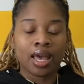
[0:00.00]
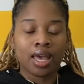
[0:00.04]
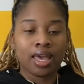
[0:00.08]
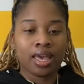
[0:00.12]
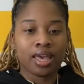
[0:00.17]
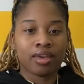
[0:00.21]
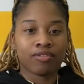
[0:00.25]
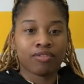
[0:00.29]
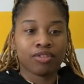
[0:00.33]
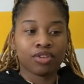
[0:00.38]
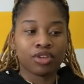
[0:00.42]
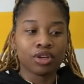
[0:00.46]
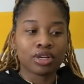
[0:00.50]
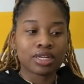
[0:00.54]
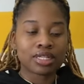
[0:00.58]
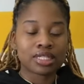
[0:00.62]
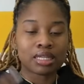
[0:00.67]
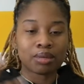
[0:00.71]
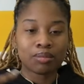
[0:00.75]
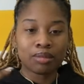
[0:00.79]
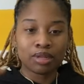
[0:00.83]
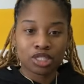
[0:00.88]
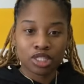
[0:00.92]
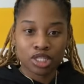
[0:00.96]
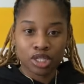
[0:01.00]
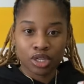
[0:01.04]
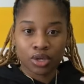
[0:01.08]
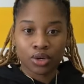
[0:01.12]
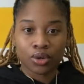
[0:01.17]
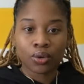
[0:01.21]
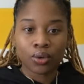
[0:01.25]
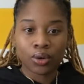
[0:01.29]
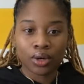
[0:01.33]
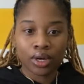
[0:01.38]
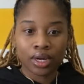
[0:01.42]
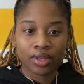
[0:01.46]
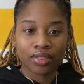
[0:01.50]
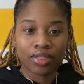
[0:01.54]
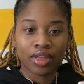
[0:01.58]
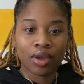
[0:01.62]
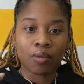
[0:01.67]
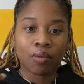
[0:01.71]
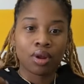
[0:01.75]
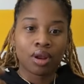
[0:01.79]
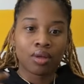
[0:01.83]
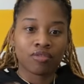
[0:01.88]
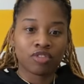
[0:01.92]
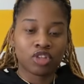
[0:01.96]
if you're summoned to court, they
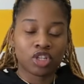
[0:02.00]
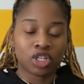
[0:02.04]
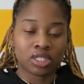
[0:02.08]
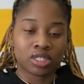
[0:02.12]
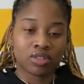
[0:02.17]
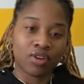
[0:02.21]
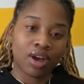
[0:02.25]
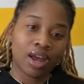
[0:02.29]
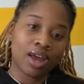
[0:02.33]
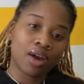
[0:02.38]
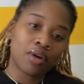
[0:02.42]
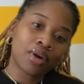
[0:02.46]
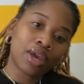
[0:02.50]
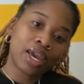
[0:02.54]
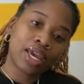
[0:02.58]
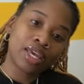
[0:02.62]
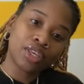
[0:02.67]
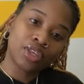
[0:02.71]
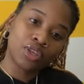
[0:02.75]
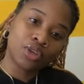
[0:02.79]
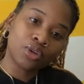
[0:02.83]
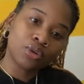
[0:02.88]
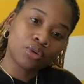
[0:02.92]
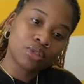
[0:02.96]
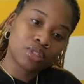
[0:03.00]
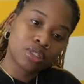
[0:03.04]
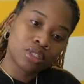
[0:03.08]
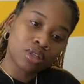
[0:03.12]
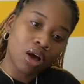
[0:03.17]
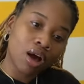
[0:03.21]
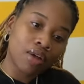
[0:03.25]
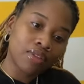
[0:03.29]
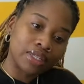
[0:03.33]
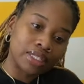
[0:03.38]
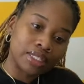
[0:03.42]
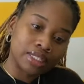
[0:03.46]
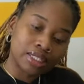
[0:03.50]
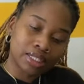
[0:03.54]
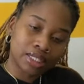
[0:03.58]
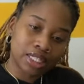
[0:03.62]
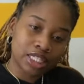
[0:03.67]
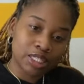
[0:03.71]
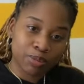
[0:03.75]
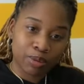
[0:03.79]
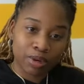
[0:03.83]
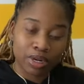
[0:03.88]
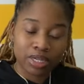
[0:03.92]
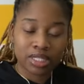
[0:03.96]
want to justify, okay, you saw
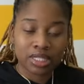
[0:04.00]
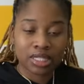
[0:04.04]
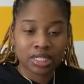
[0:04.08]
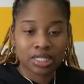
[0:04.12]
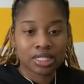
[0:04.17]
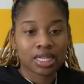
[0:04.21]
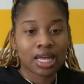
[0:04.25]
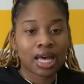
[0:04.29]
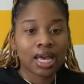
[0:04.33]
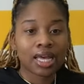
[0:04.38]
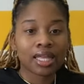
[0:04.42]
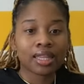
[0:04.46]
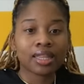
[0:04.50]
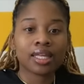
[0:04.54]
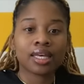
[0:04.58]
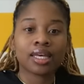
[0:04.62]
this person sign